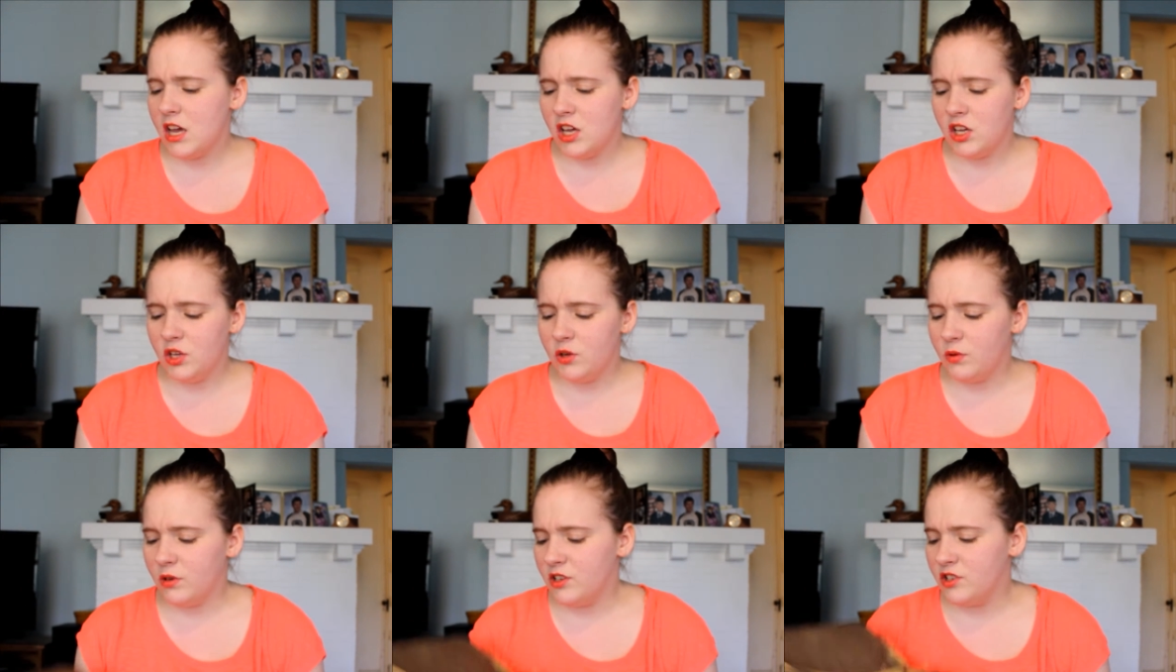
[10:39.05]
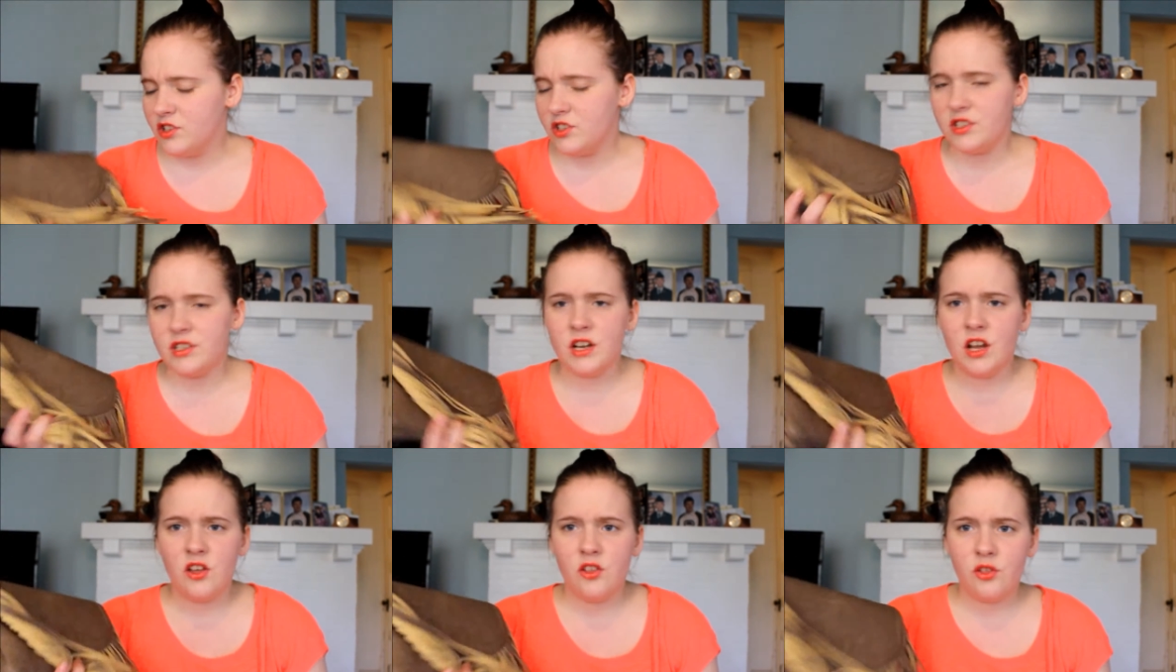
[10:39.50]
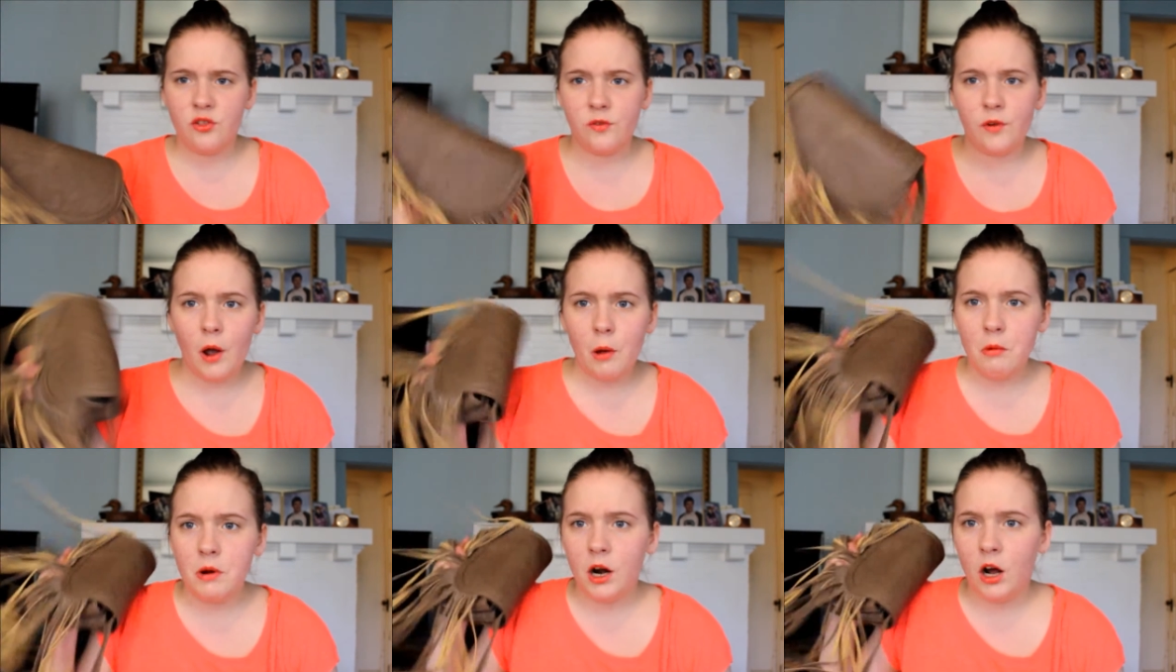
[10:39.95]
You can just
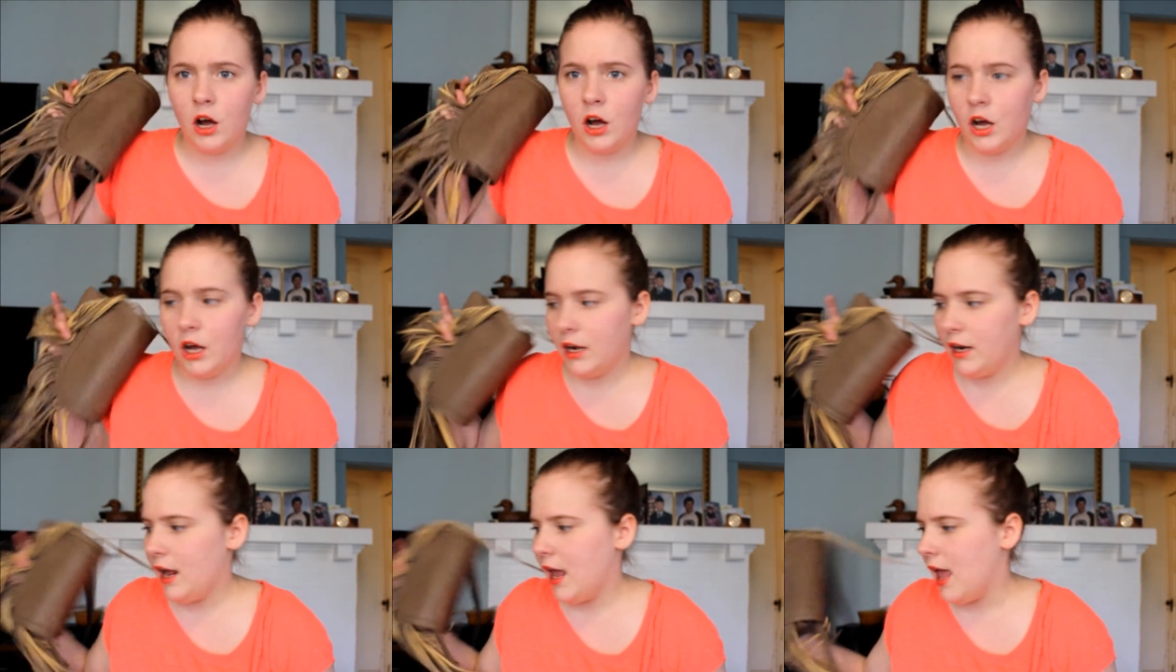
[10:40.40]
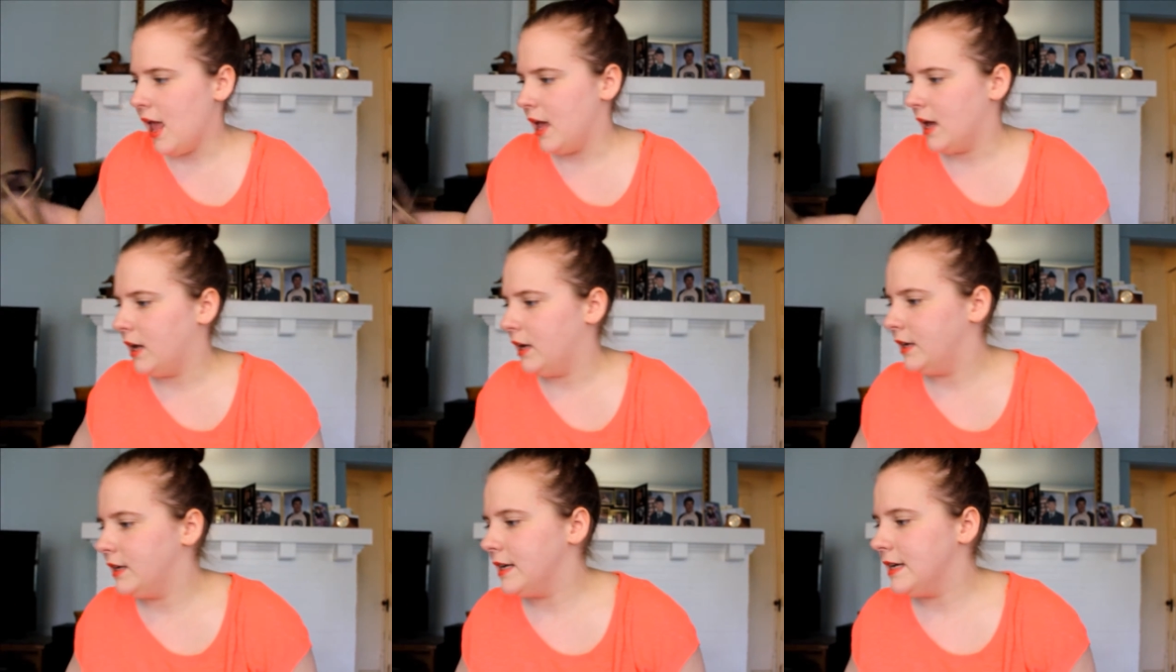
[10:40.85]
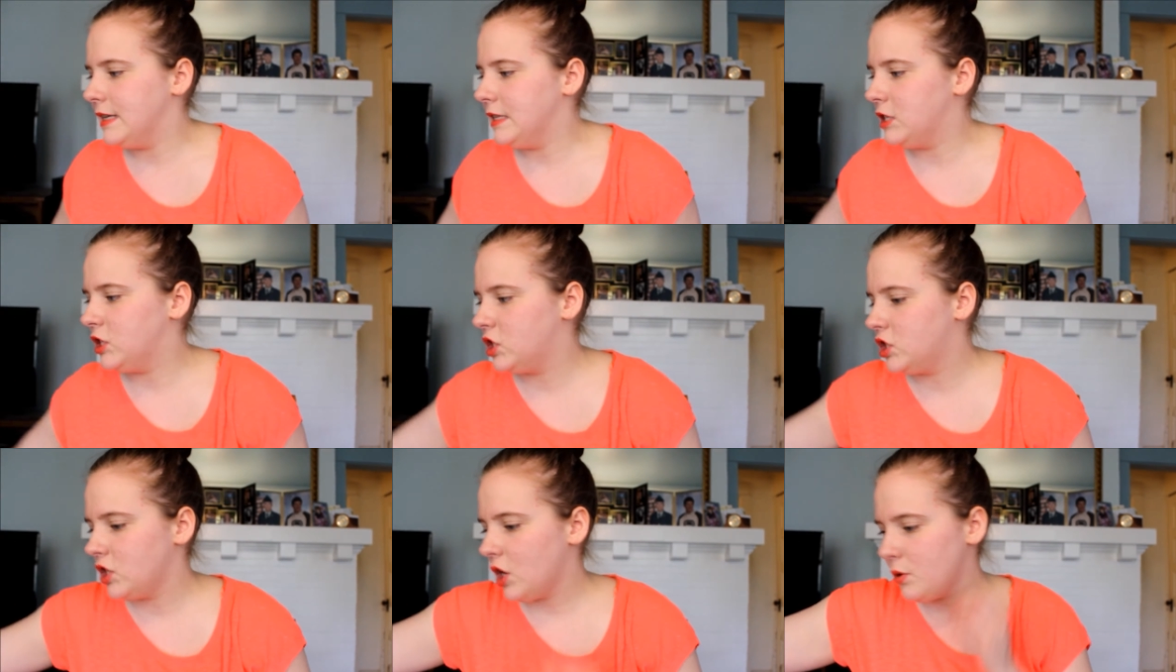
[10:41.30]
throw it on and
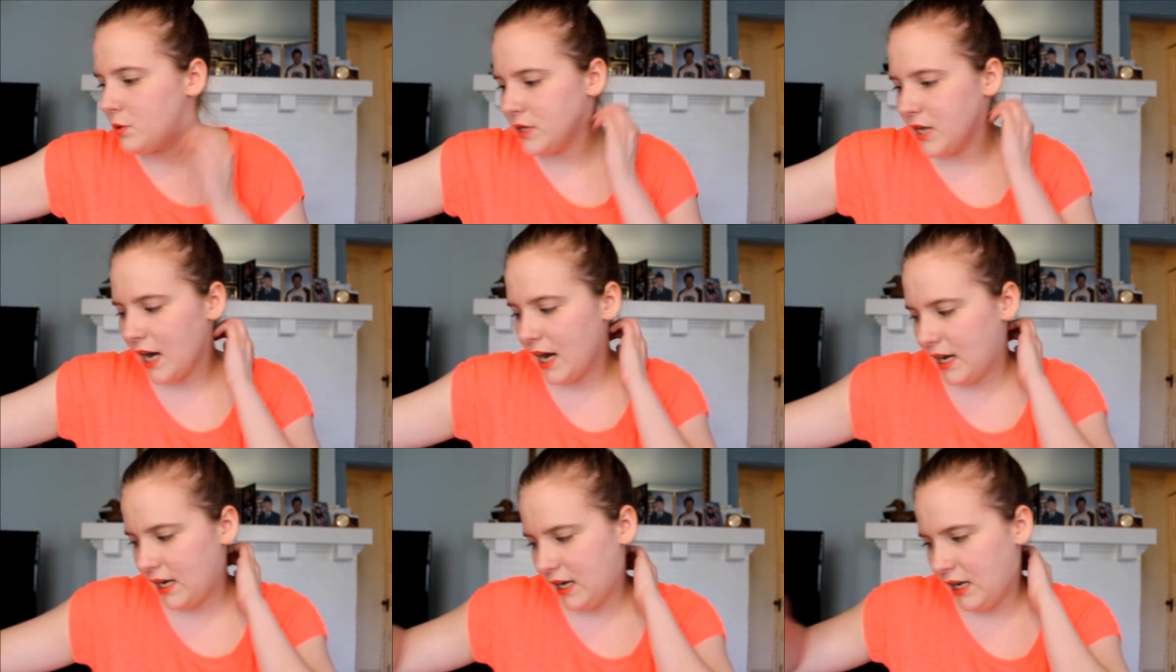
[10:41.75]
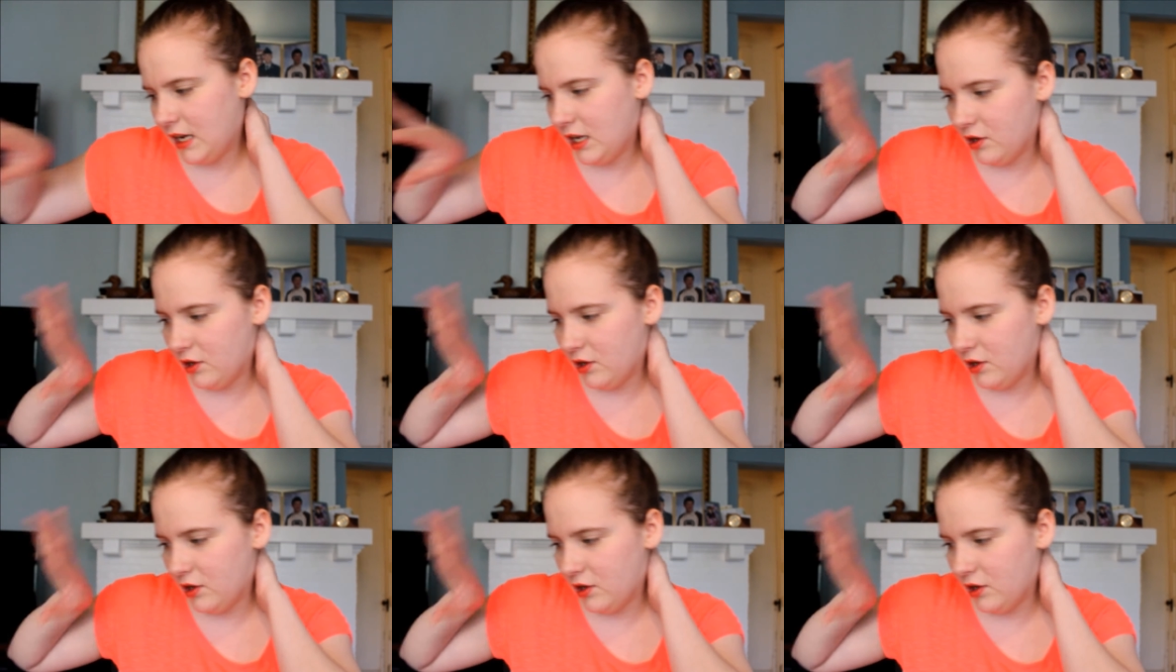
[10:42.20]
it's so tiny.